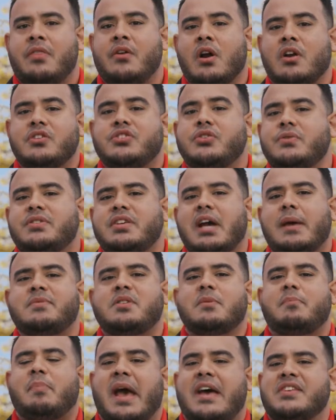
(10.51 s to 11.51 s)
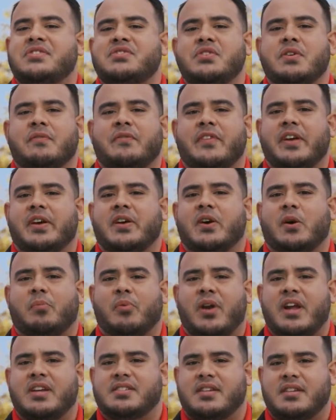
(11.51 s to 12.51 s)
There are two types of passenger vehicle
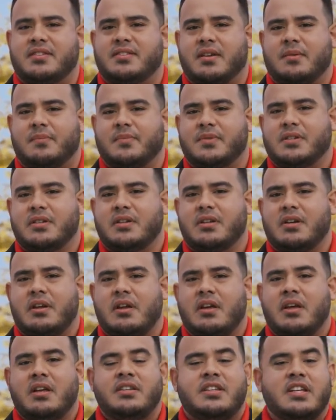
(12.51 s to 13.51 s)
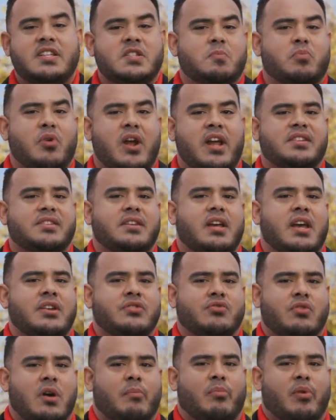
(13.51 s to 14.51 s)
brake systems, disc brakes and
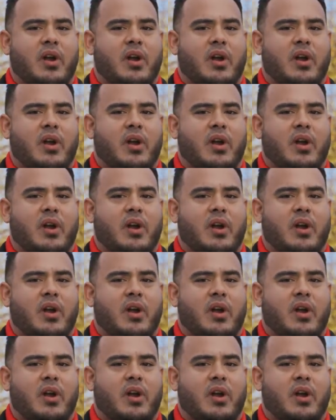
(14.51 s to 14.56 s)
drum